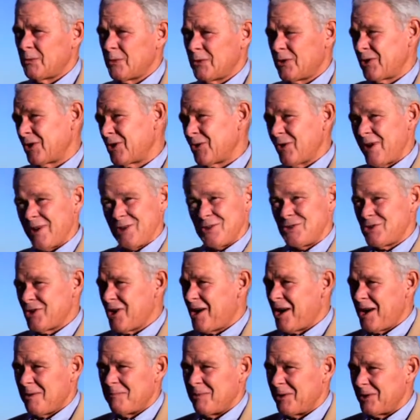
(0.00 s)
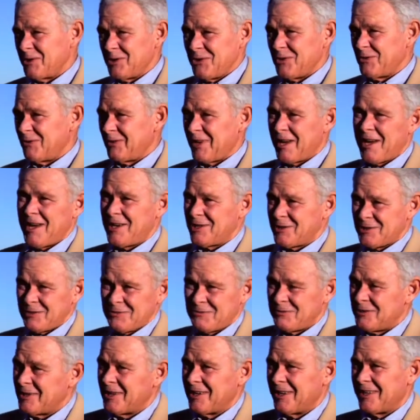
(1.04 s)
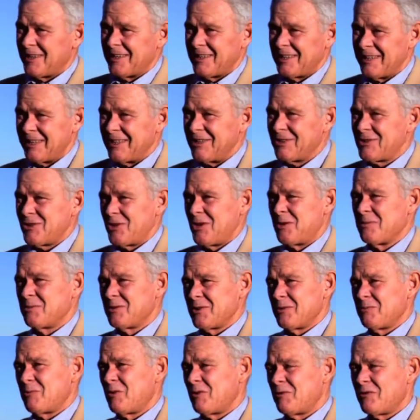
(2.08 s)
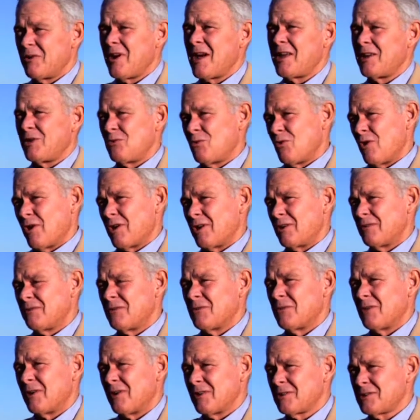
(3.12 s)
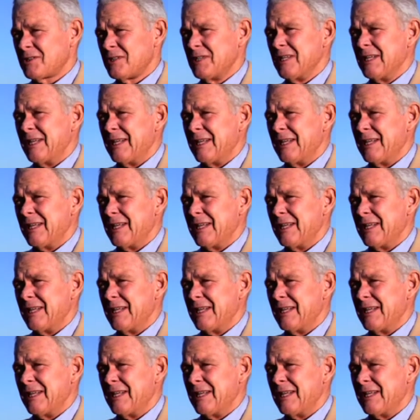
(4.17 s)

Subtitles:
with the great job that you guys have done in terms of providing water for us.